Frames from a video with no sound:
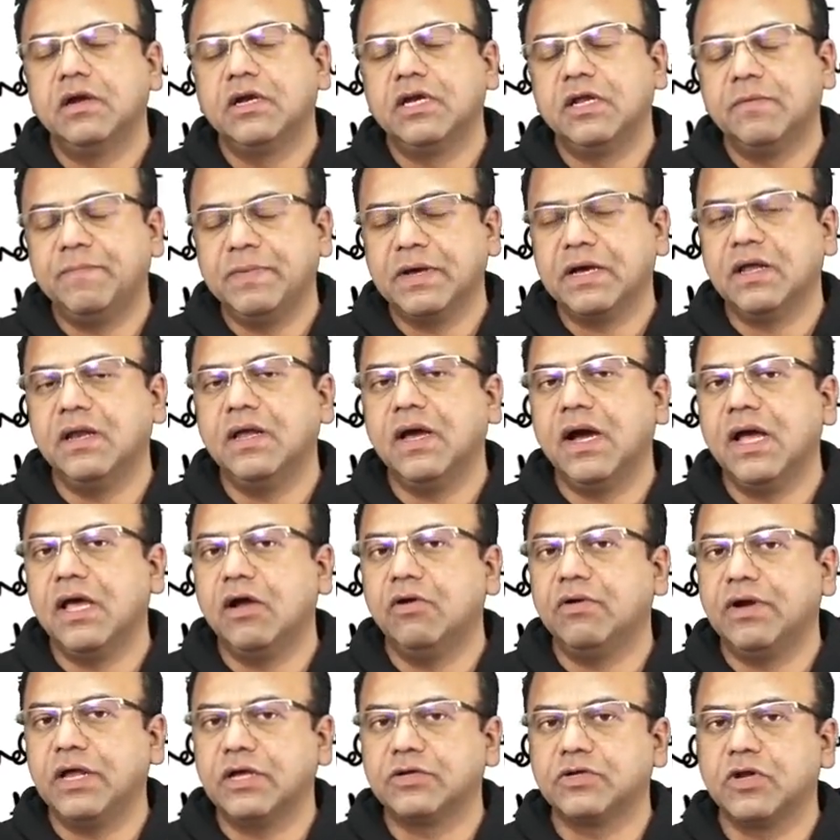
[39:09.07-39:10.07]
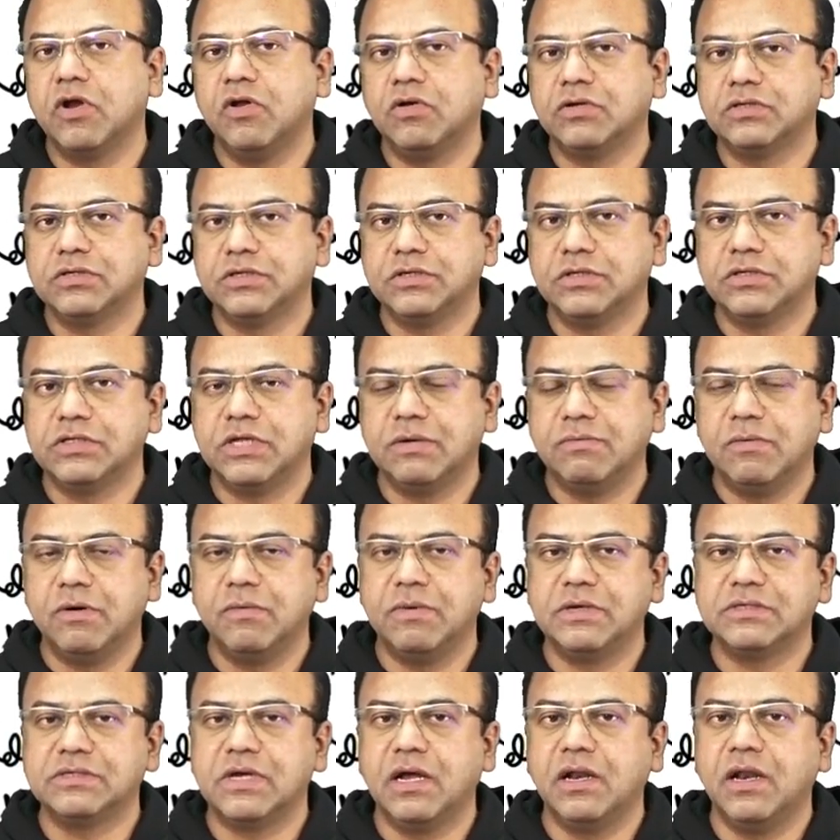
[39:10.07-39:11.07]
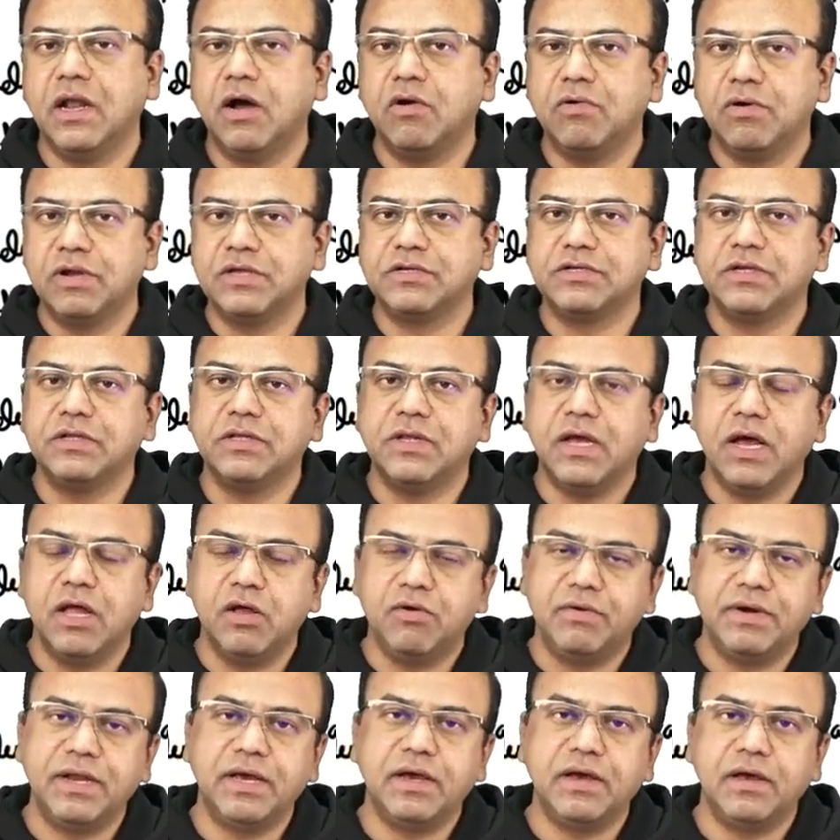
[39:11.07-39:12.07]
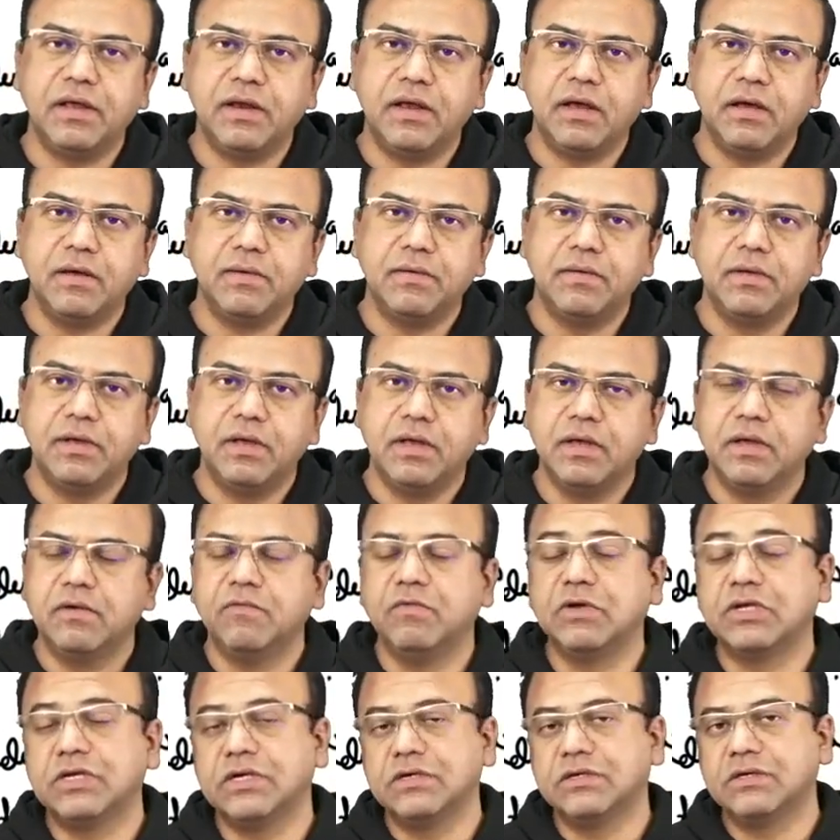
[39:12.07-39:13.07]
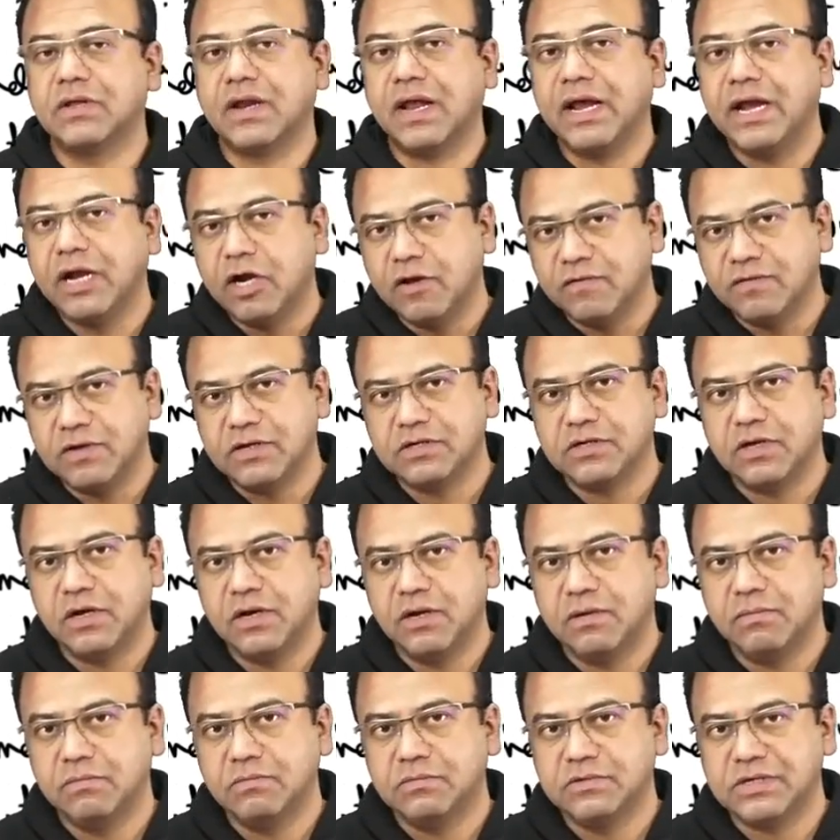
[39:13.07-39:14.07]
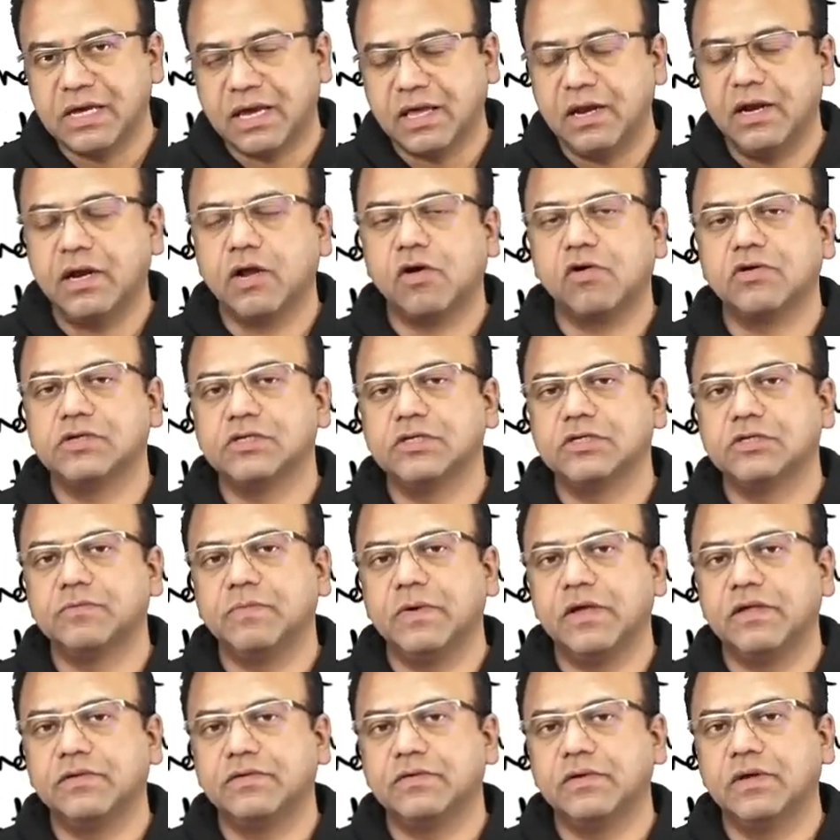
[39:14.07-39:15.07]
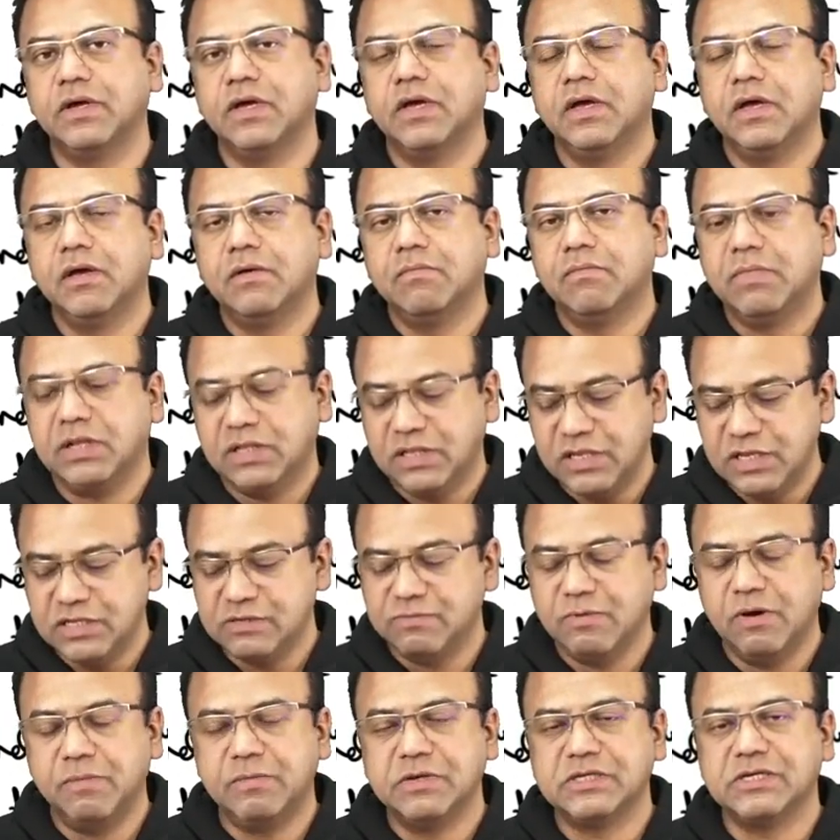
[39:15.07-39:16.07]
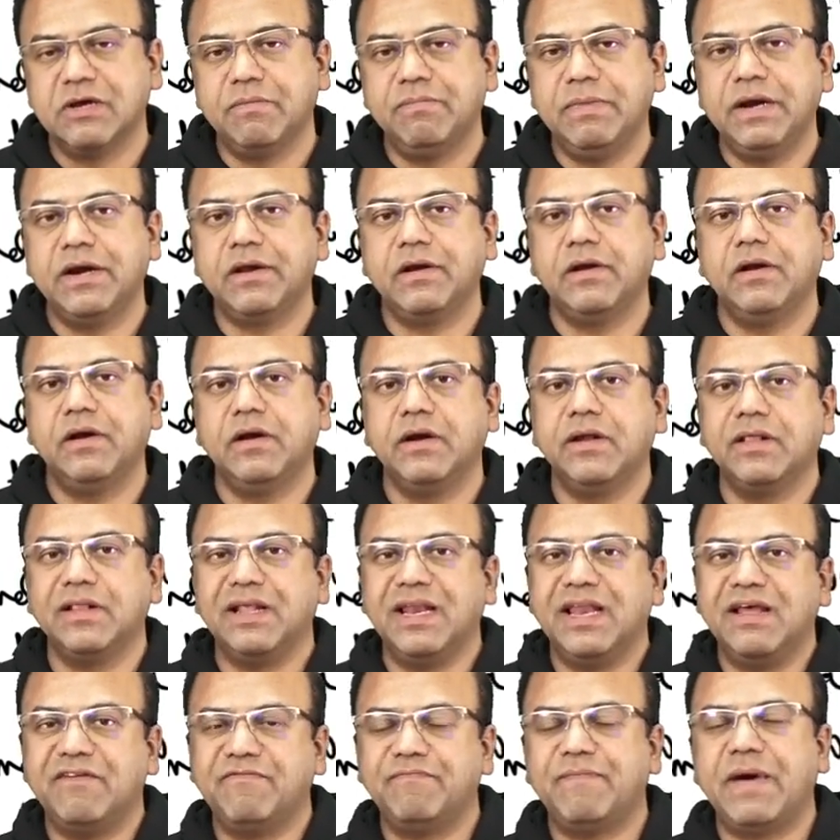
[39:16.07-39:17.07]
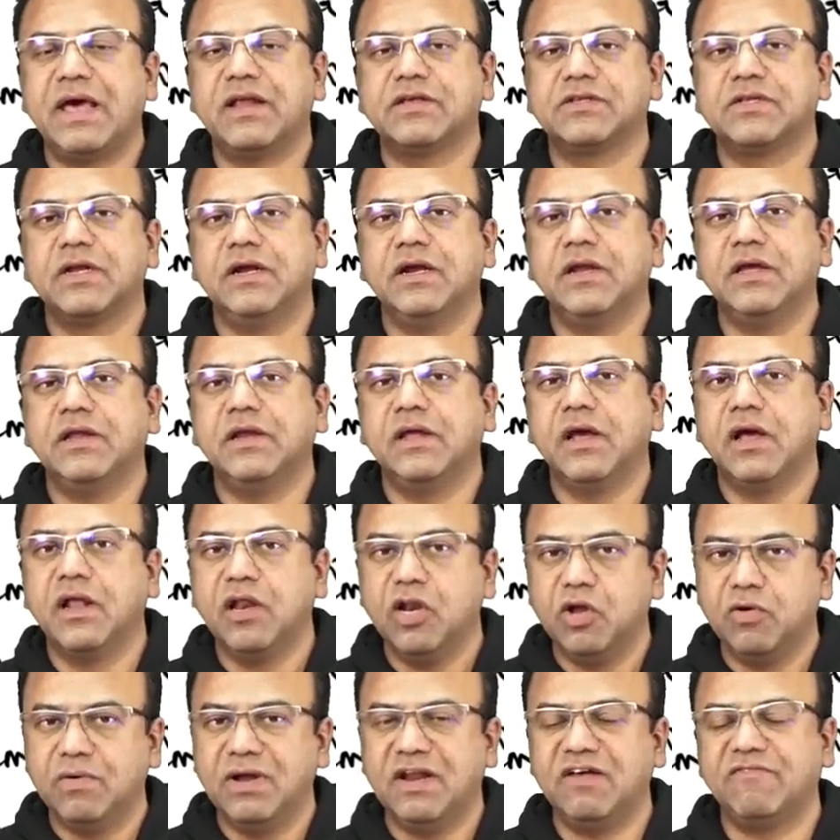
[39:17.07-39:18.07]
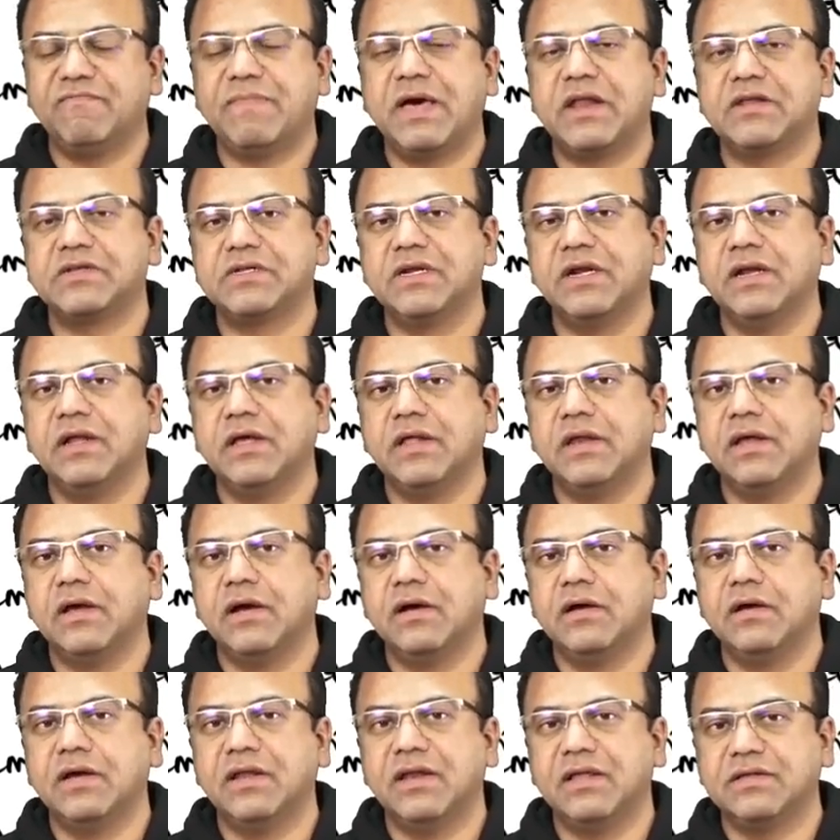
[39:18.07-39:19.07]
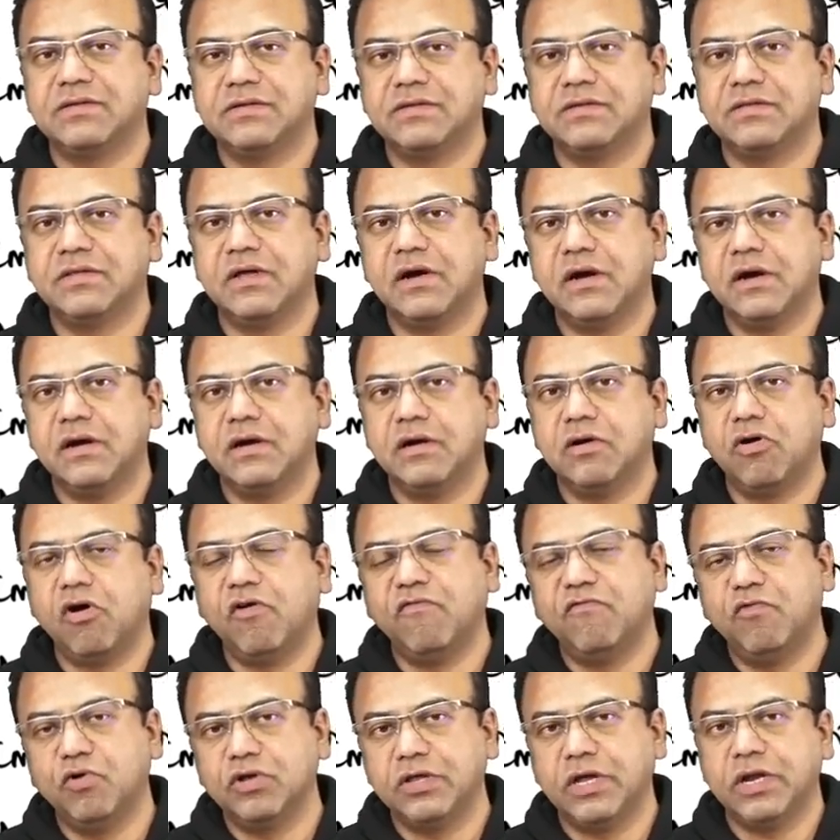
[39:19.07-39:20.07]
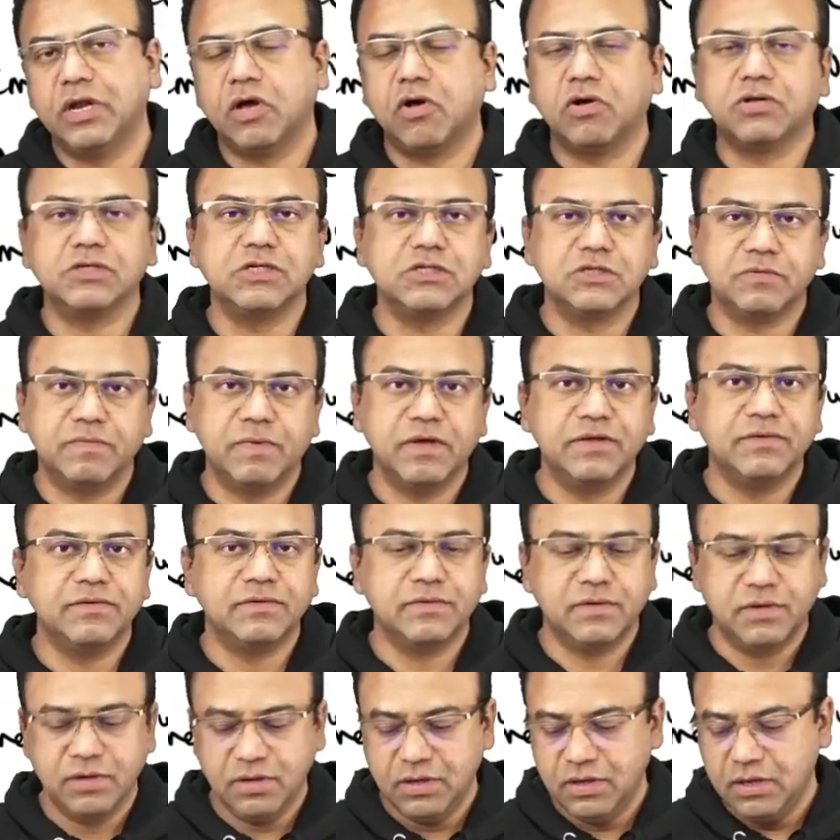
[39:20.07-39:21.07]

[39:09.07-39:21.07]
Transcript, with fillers: Typically aortic stenosis, the murmurs are loudest in the aortic area which is right of the sternum, second intercostal space. But these murmurs are better heard in the left parasternal area, lower left parasternal area in the third or fourth intercostal space.